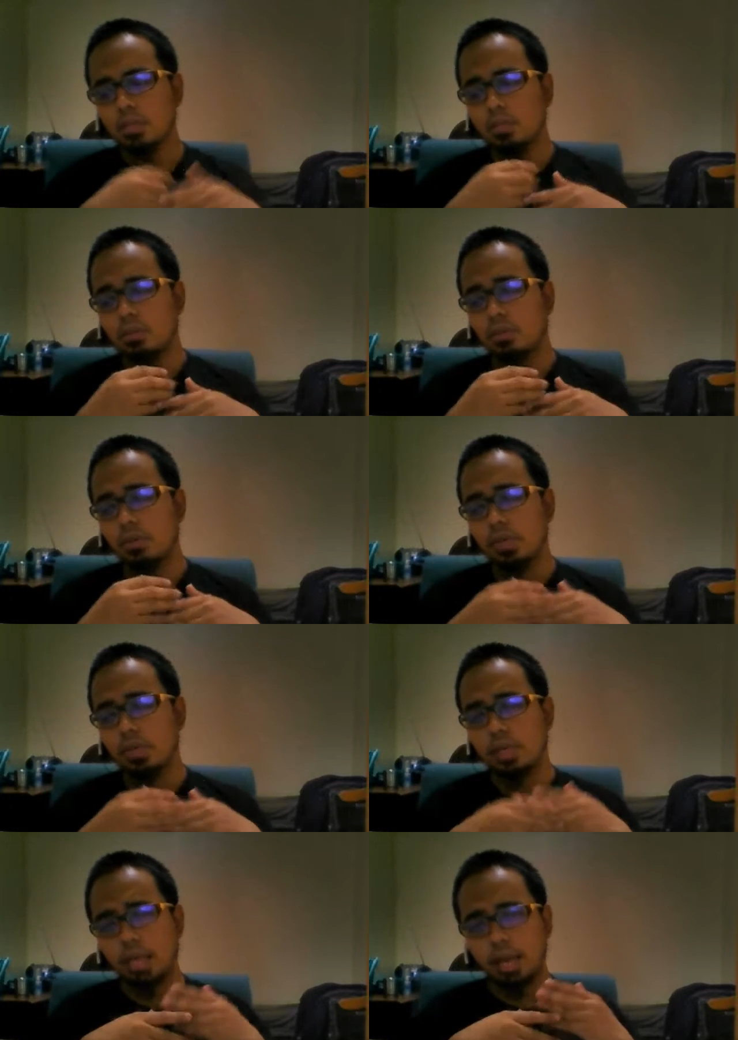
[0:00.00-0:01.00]
to look
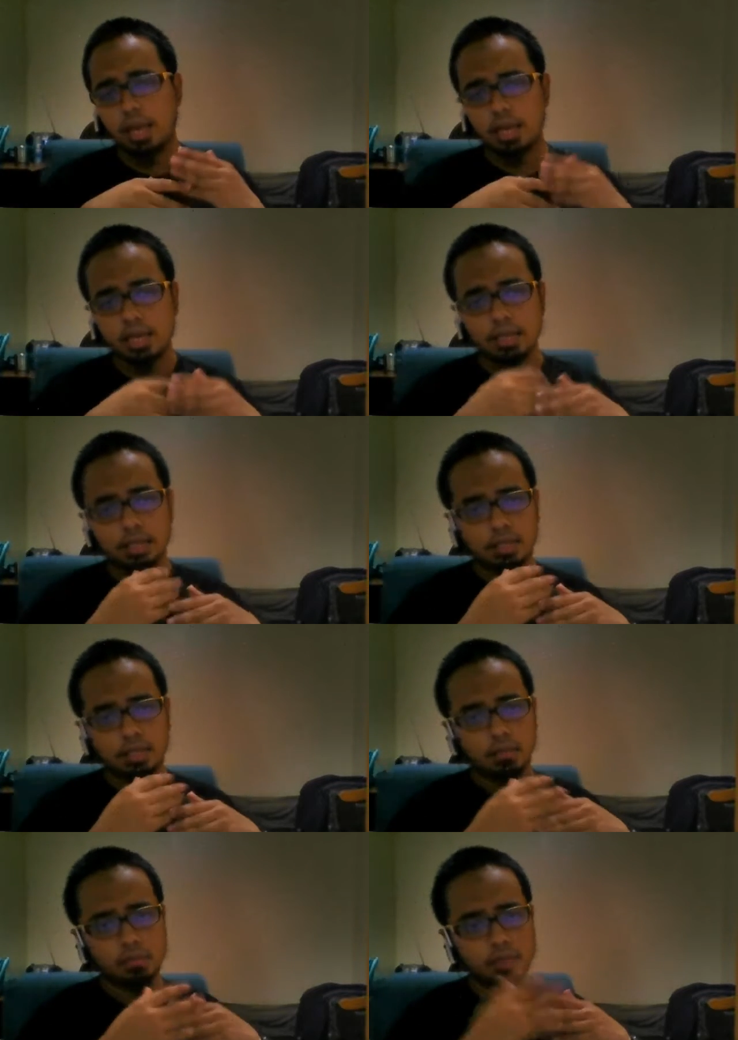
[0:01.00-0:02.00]
at it is
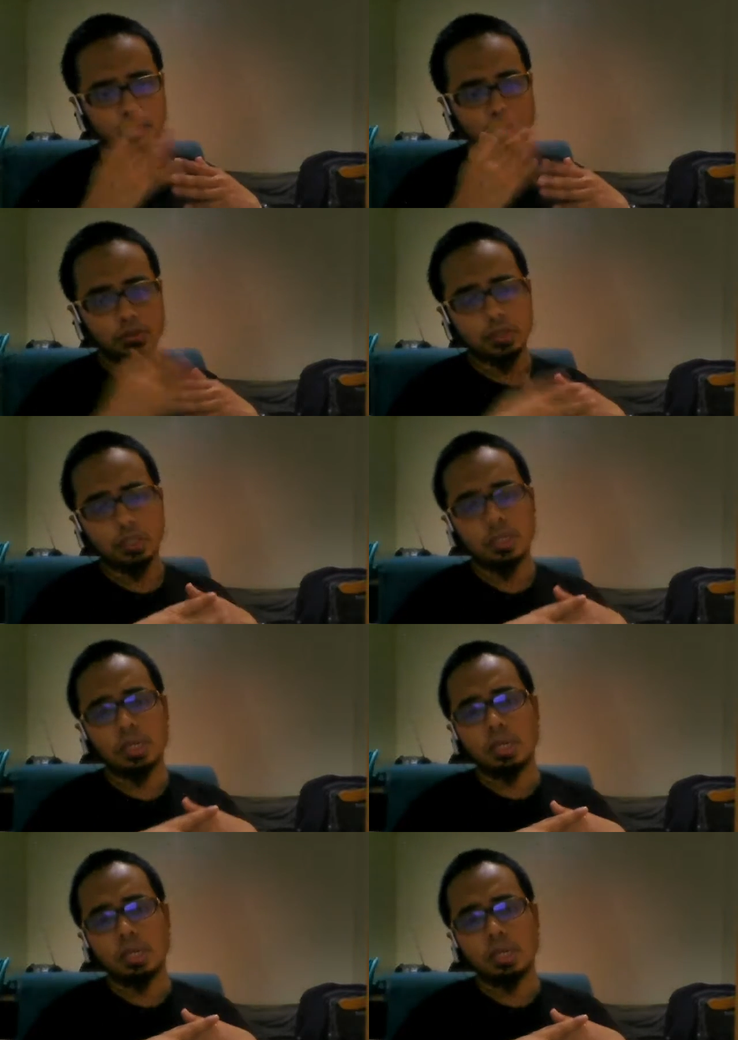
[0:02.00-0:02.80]
you must do the